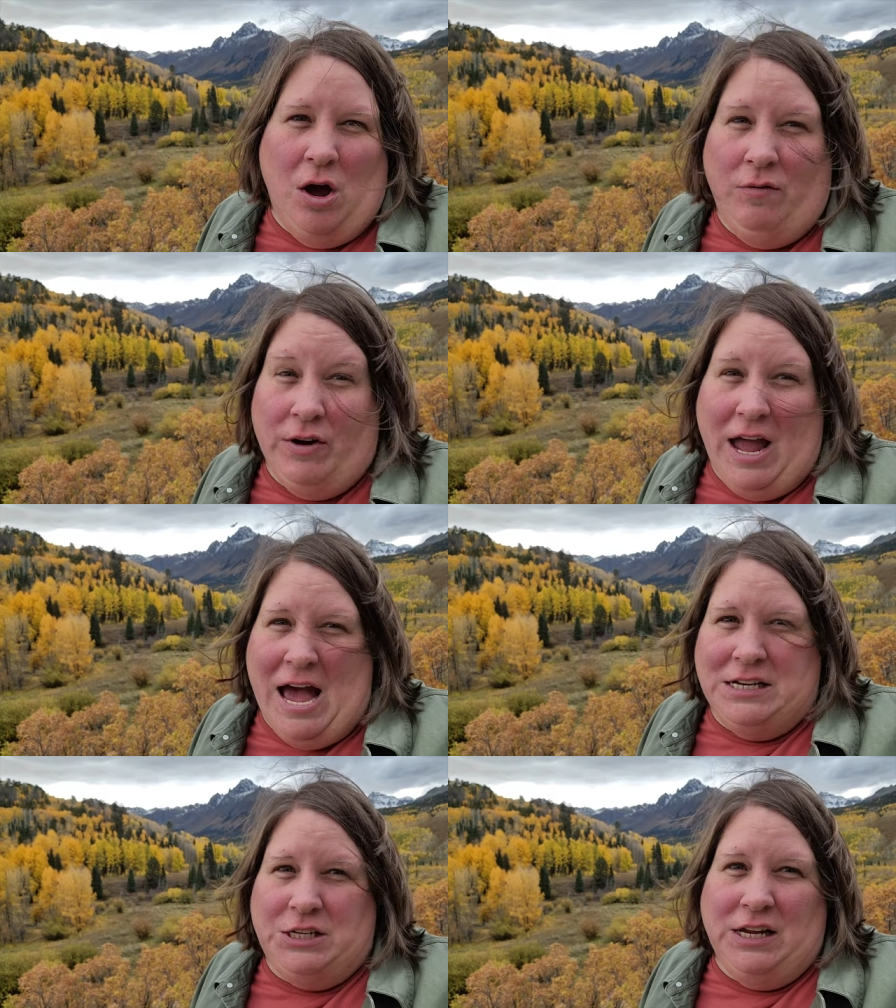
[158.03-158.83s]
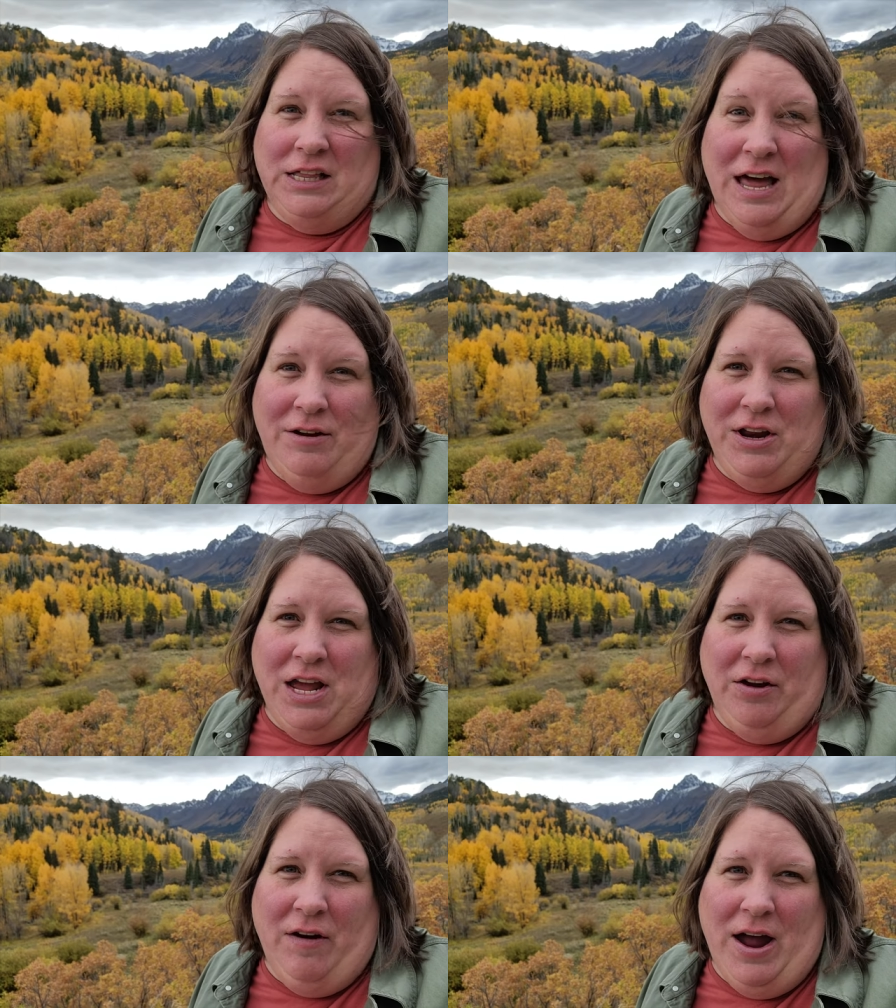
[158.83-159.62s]
overcast and
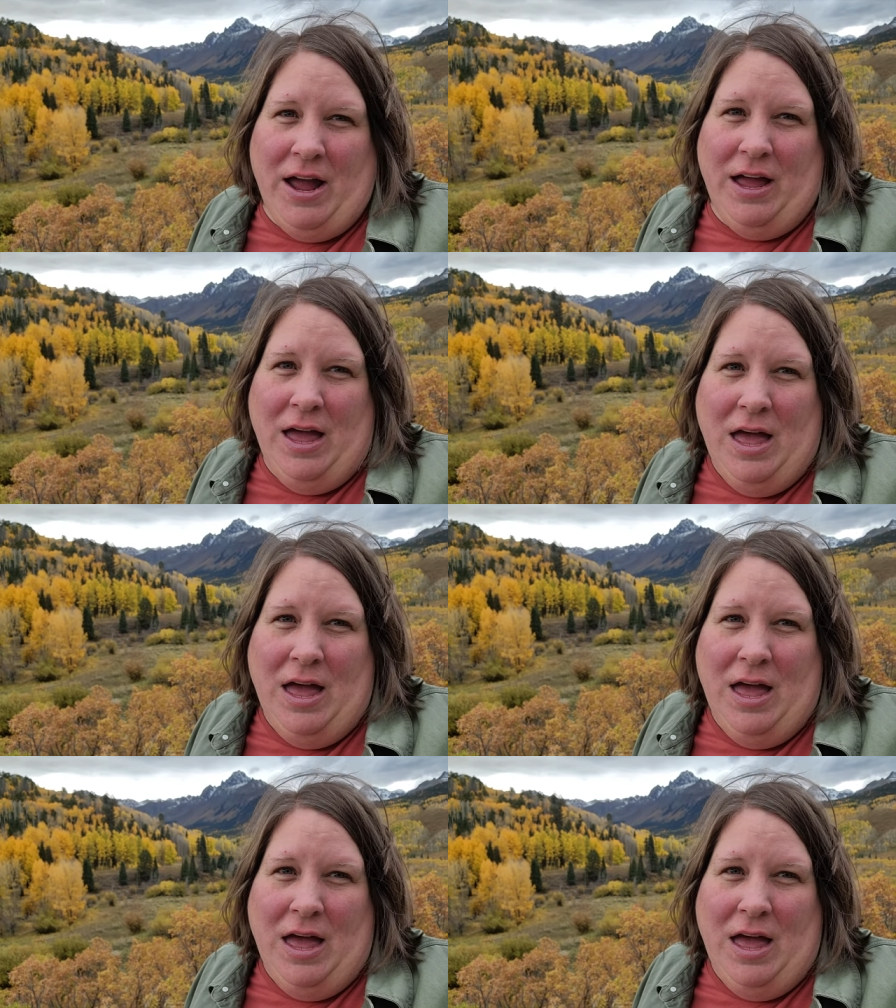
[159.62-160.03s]
cloudy and gray.